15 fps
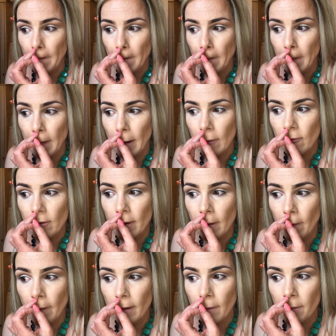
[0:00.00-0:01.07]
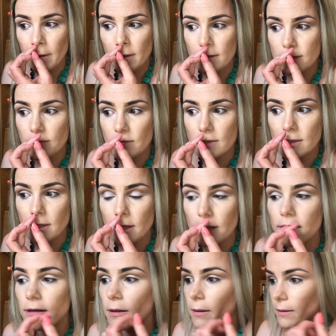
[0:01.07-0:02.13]
if you ever get like a piece of skin.
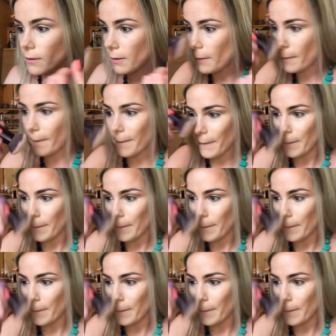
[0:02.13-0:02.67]
I'm